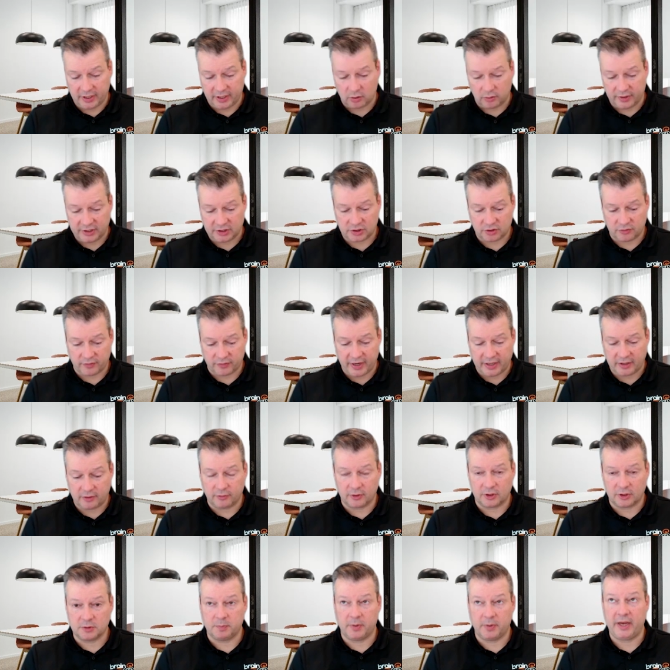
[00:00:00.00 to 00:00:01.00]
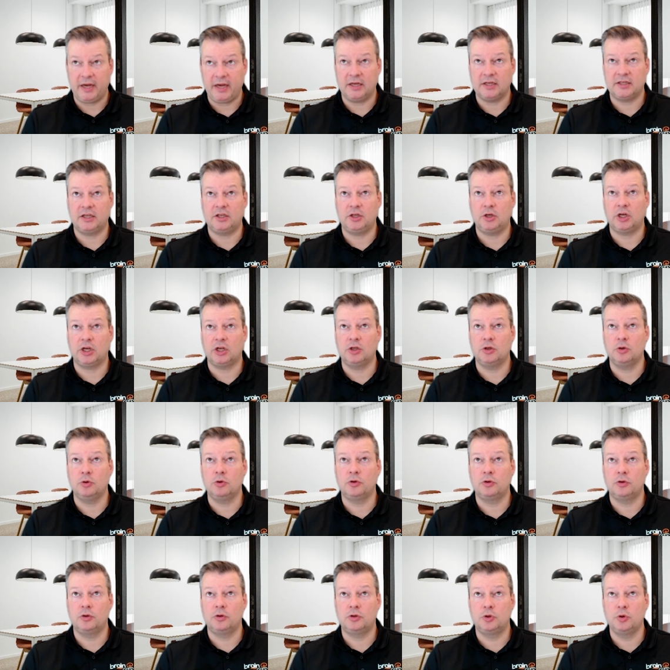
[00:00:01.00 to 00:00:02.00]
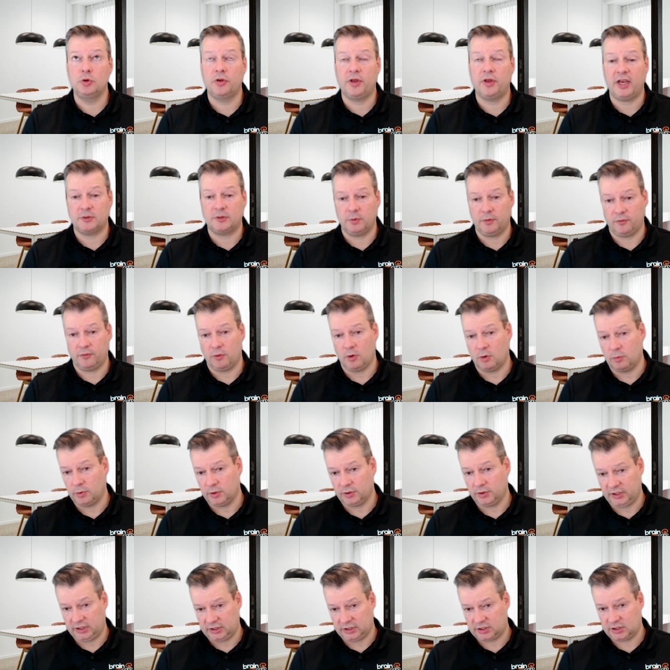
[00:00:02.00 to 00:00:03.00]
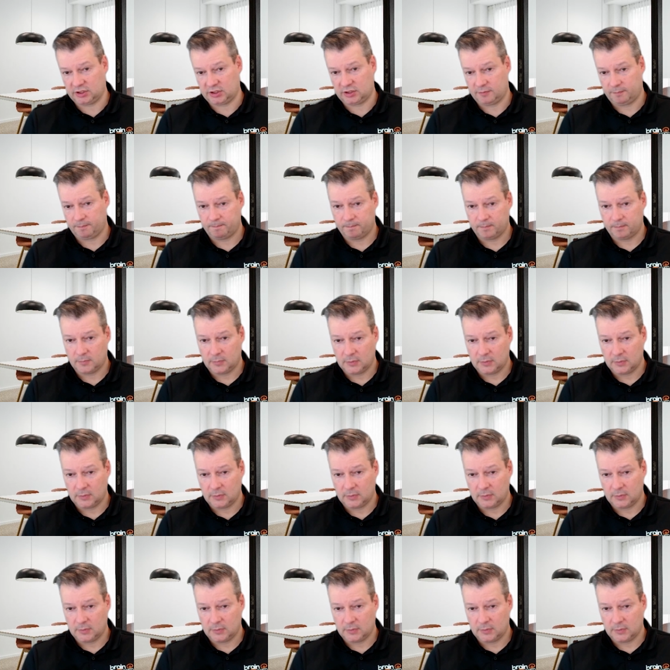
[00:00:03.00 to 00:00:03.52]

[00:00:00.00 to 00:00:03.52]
always try to explain is that you can do two things with robotics.